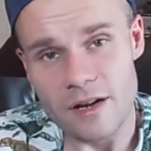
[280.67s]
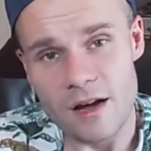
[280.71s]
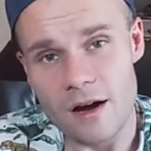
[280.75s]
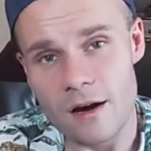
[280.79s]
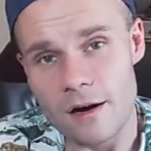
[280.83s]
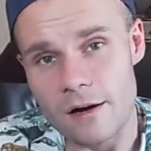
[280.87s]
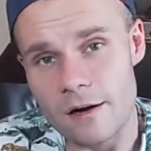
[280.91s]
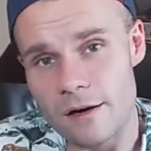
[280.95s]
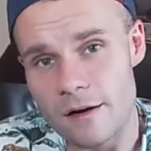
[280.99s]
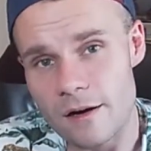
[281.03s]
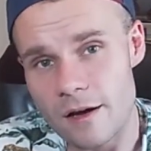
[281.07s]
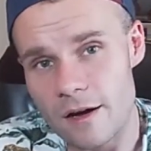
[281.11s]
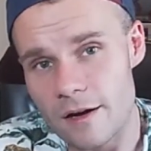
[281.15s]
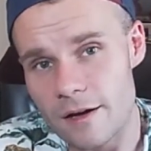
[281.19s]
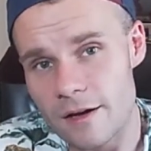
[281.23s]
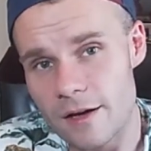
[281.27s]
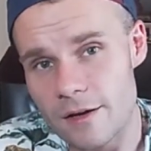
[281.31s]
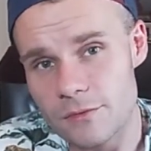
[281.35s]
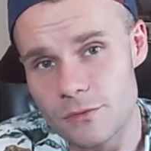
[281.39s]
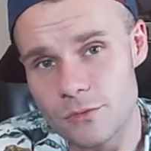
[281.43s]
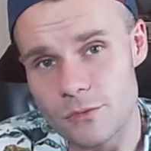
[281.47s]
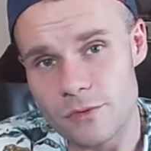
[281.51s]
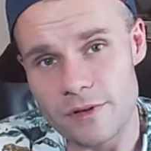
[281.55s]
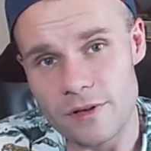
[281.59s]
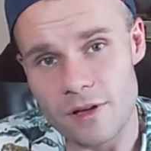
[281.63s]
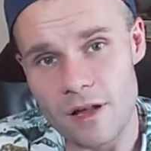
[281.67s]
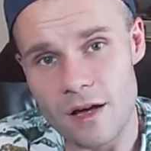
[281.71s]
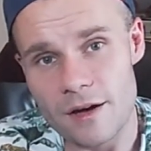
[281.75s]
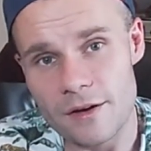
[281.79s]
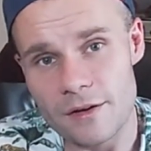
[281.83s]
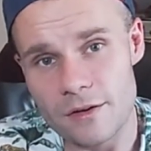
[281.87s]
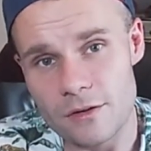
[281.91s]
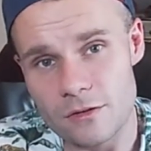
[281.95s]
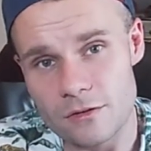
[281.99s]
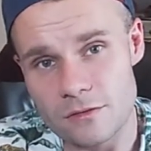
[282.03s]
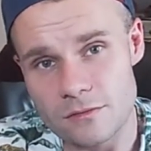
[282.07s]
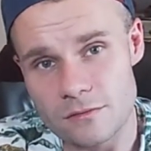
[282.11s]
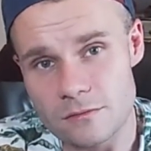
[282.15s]
a car, I have to rely
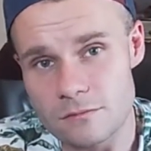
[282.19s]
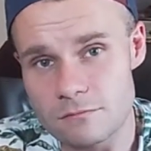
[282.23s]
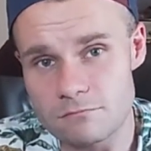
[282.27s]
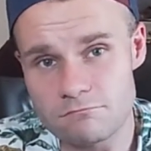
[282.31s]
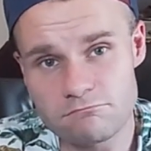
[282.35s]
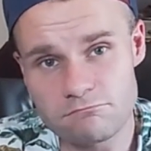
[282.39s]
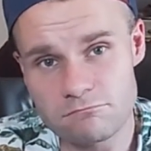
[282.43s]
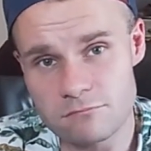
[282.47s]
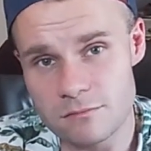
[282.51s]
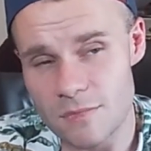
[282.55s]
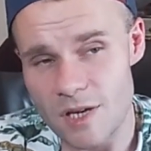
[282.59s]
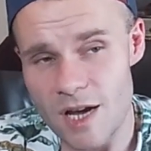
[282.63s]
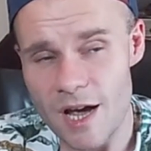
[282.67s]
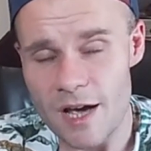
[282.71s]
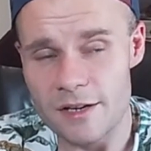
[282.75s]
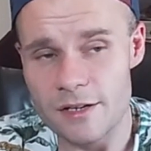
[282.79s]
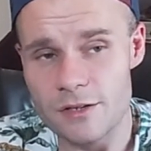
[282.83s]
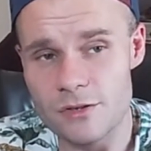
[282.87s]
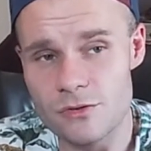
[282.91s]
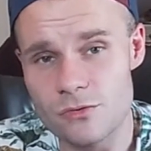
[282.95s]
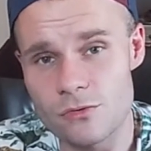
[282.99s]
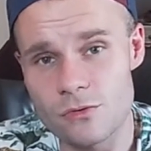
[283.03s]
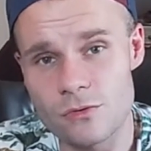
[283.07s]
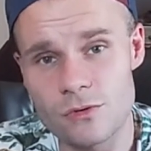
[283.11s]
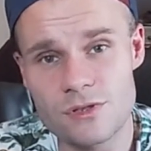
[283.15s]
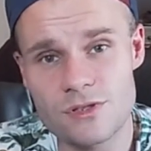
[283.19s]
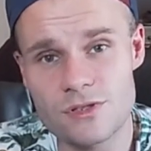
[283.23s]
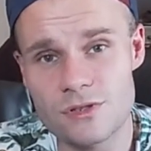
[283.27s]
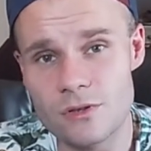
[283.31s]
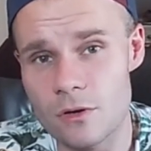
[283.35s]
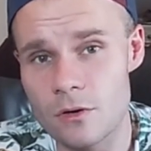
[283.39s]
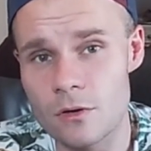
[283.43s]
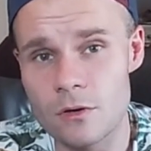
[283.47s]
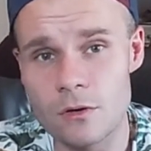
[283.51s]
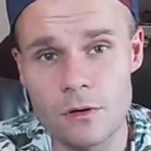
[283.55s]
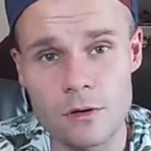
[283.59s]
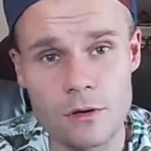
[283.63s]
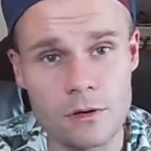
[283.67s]
on guided tours
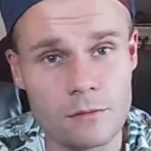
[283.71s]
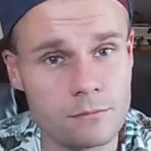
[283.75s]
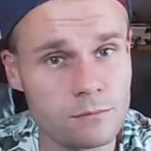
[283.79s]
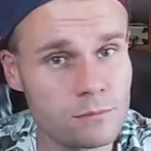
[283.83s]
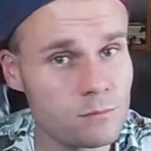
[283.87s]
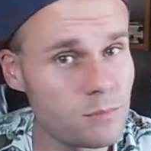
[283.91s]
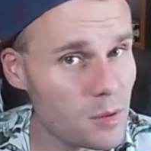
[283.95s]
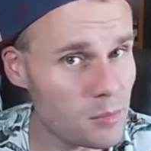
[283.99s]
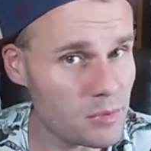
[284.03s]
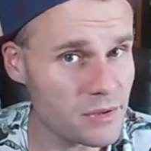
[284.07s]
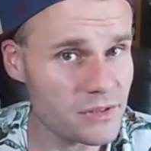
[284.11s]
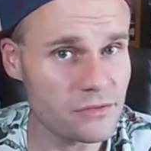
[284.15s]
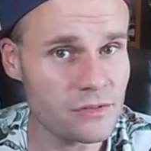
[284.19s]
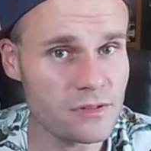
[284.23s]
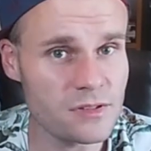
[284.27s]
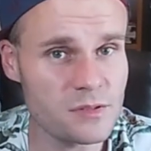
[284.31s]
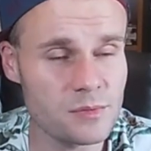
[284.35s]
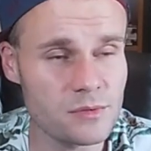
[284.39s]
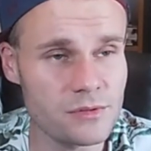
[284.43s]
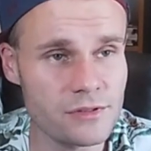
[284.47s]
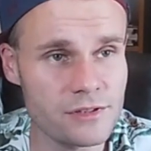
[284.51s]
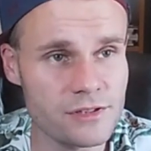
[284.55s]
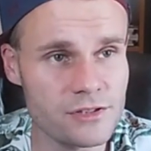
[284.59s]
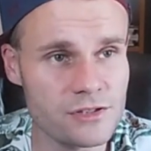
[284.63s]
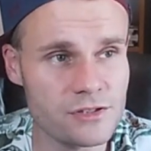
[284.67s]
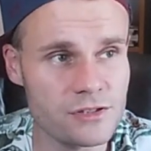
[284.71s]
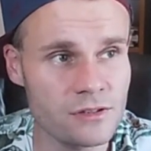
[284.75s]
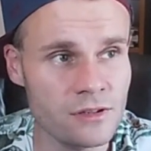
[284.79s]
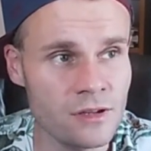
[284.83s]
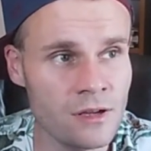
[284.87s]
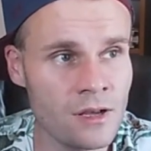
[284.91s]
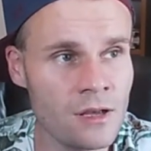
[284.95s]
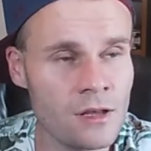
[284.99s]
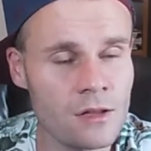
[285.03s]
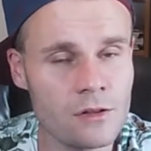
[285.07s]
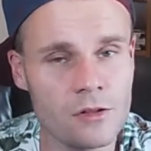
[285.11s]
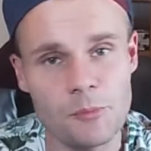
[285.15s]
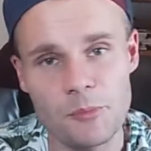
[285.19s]
or public transportation.
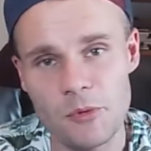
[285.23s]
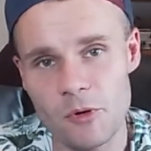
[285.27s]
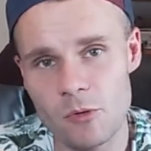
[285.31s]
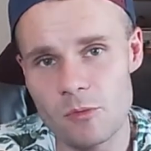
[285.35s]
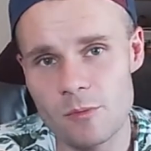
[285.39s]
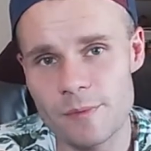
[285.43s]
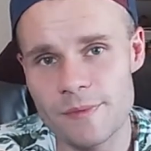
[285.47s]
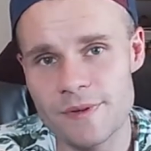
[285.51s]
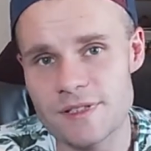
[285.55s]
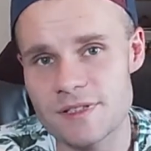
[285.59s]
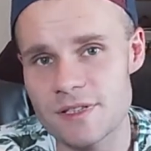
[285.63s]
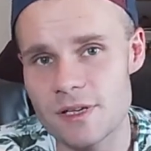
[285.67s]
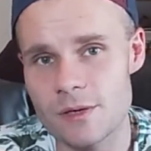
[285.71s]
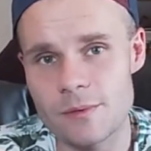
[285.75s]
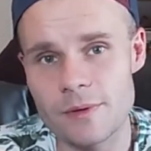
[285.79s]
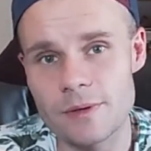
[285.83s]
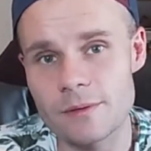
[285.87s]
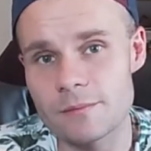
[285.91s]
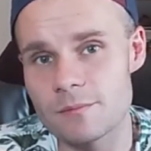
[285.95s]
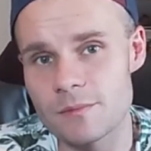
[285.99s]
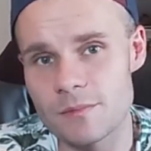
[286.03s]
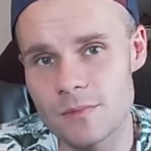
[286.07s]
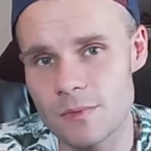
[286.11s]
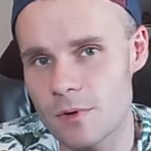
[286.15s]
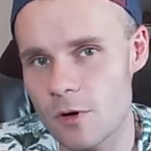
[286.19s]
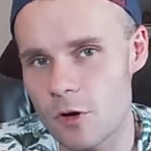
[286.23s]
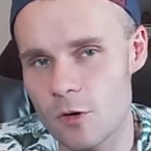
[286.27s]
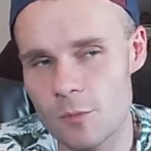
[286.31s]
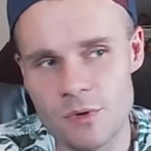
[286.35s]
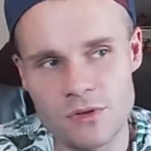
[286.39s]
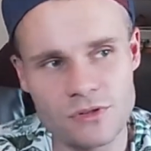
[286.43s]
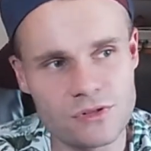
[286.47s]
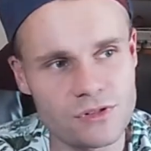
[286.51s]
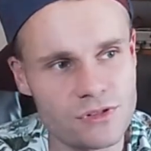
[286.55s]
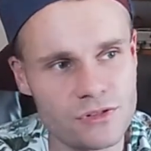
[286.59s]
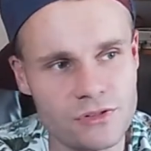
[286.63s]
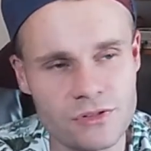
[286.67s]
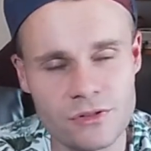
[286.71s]
The problem is there were
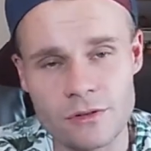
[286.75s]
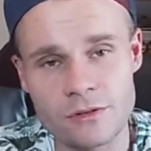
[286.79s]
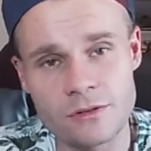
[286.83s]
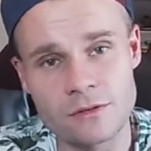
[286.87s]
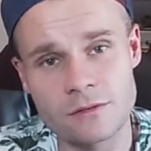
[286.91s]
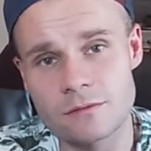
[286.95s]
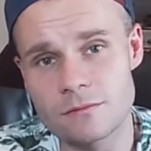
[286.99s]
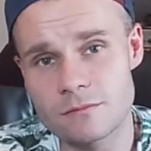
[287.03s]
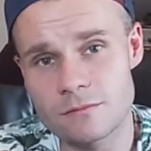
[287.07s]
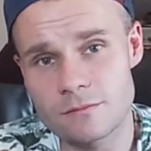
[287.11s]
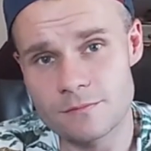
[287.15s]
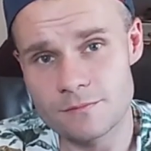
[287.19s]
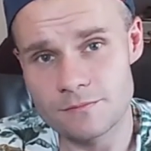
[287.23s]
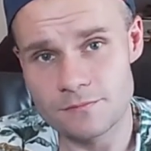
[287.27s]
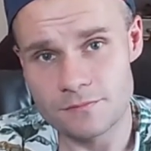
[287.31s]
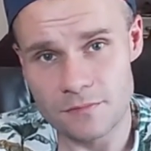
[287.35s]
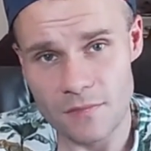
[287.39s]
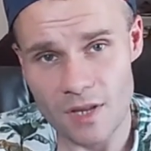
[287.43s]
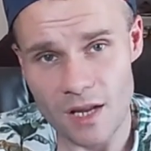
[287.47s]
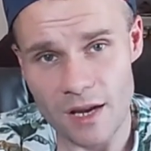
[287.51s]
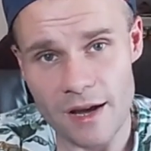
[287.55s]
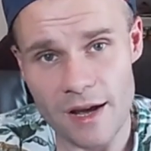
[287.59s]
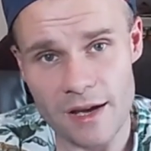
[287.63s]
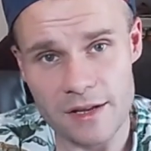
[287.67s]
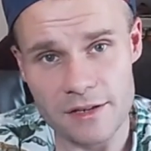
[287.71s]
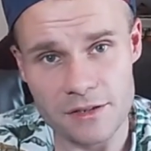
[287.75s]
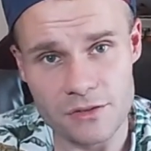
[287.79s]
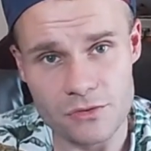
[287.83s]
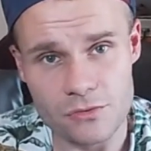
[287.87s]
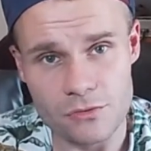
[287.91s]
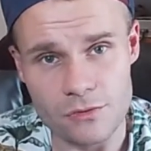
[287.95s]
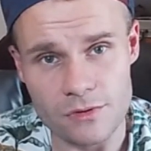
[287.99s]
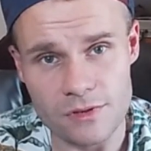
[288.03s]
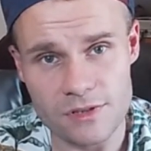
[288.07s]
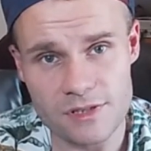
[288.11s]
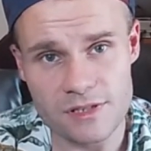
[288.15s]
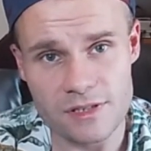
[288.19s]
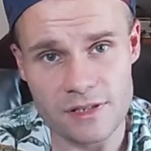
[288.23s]
almost non-guided
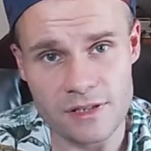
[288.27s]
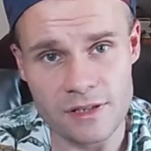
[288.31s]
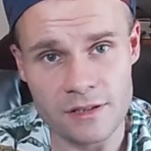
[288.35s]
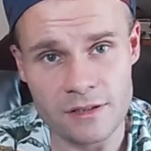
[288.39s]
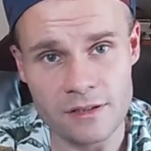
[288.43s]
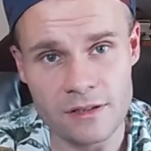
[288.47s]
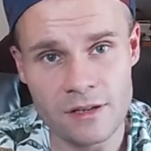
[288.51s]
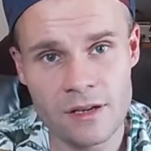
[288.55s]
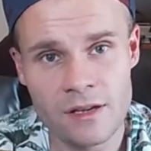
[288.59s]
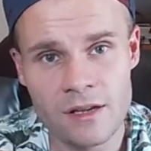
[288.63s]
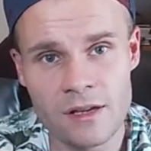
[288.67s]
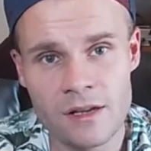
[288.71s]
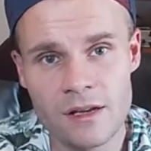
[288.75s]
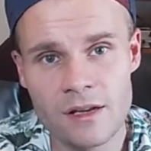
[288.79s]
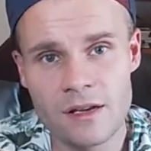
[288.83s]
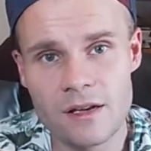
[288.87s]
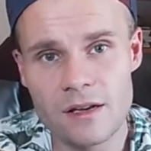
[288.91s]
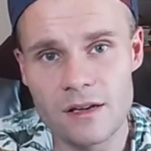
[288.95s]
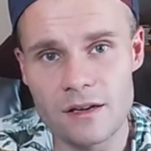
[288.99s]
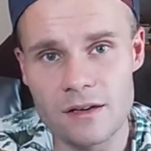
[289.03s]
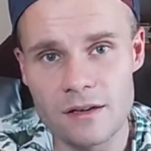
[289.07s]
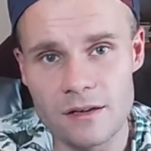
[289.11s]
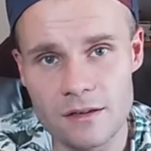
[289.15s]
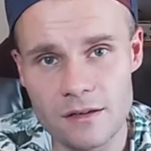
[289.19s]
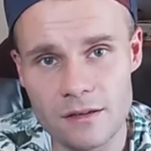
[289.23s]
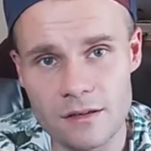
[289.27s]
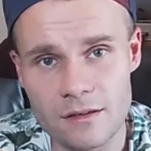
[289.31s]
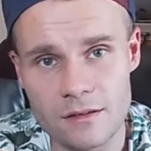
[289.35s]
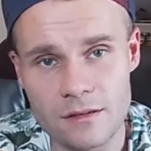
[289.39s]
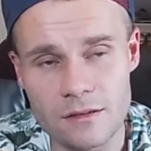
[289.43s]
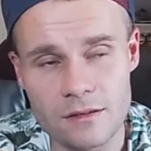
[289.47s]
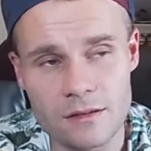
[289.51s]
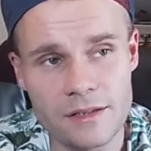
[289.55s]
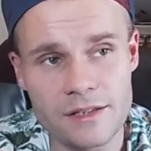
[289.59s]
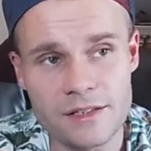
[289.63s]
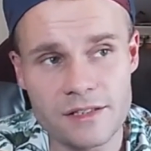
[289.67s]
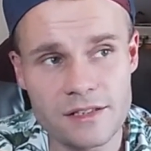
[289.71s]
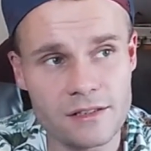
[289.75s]
tours in
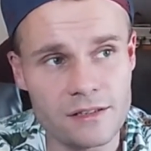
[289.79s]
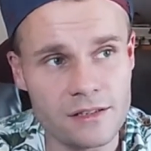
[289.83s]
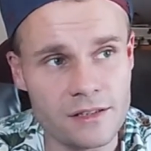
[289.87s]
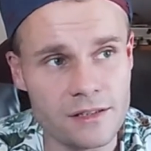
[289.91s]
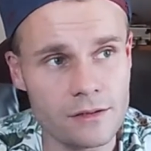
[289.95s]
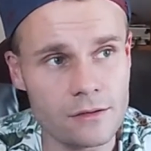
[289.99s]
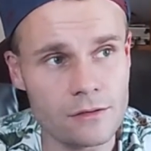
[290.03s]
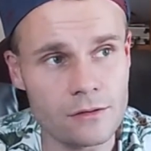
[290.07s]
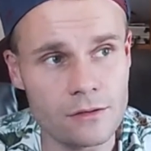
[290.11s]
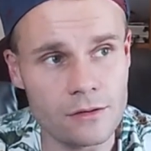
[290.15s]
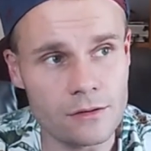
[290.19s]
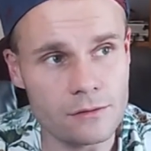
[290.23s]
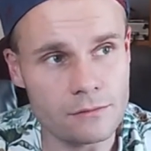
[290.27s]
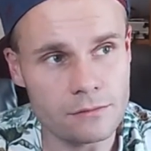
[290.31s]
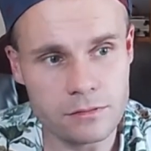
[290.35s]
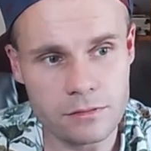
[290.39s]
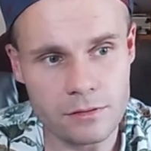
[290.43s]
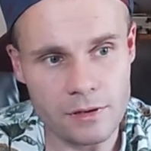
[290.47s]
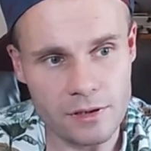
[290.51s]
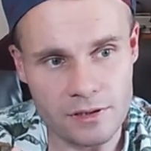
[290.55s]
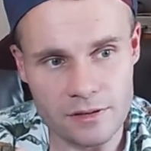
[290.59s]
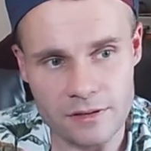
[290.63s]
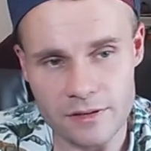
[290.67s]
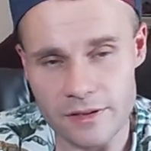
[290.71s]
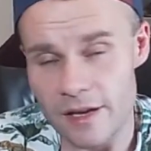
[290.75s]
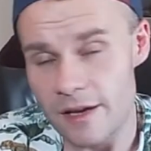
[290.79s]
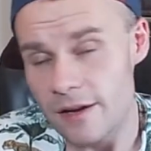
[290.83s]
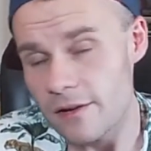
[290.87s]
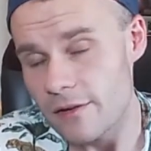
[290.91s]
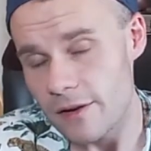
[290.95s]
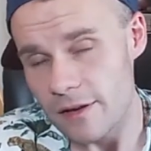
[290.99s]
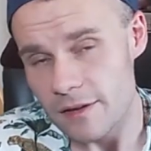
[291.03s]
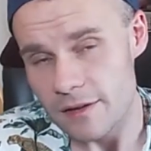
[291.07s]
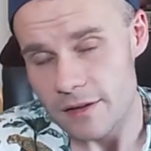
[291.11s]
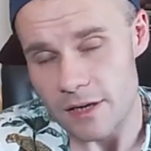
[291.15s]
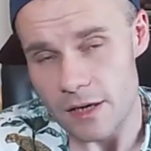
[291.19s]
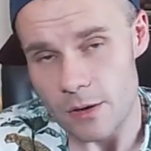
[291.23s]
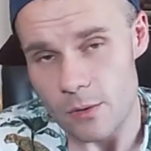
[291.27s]
Italy, or in the
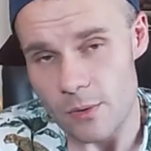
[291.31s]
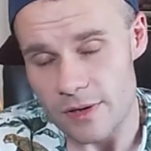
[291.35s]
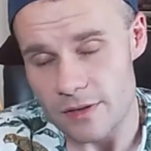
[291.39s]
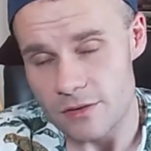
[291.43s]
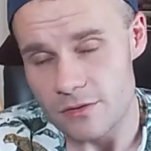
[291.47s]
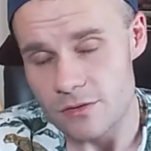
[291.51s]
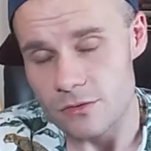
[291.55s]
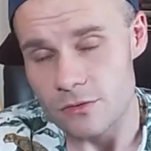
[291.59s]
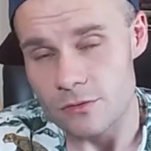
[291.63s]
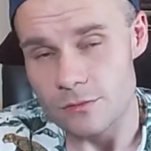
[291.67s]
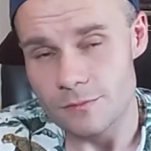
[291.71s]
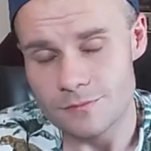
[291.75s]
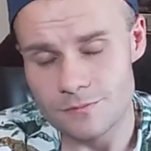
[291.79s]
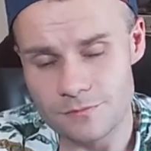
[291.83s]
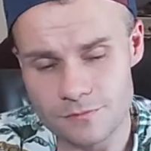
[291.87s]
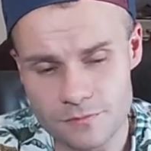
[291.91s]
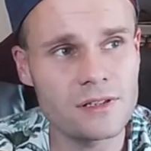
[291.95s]
area that I went to.